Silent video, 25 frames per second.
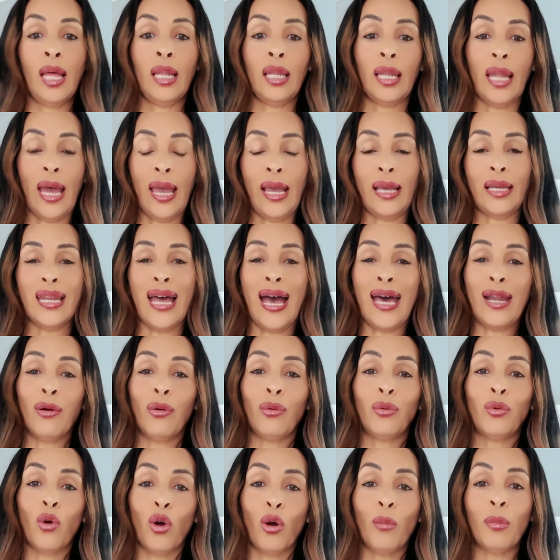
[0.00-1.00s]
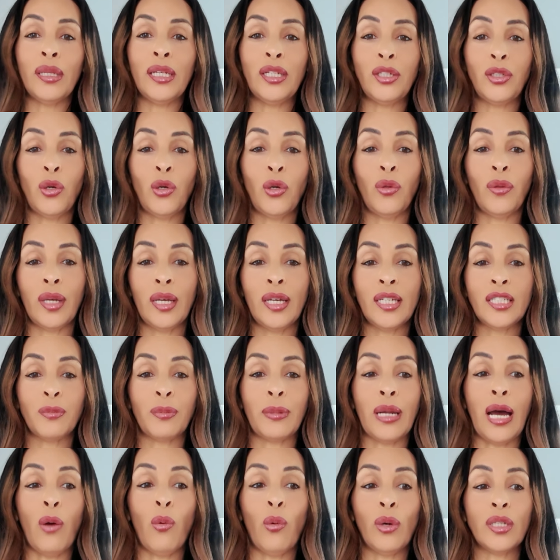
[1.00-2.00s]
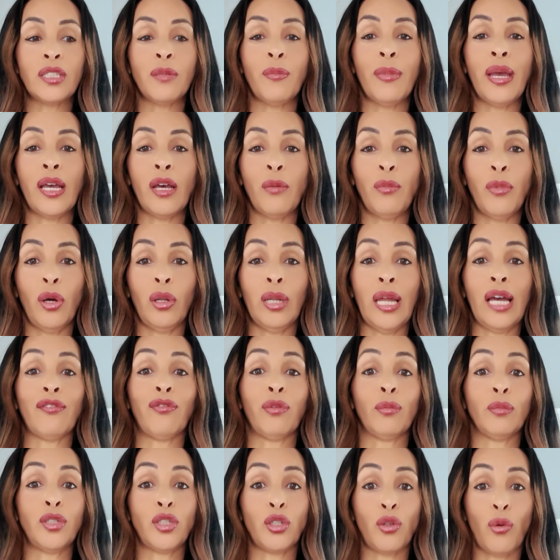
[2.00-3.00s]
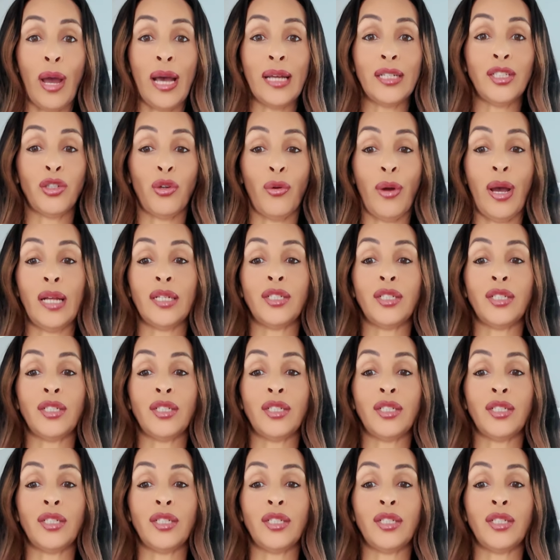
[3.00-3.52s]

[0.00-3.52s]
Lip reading: Like, and I don't normally do this, but I want to make a meal like from scratch,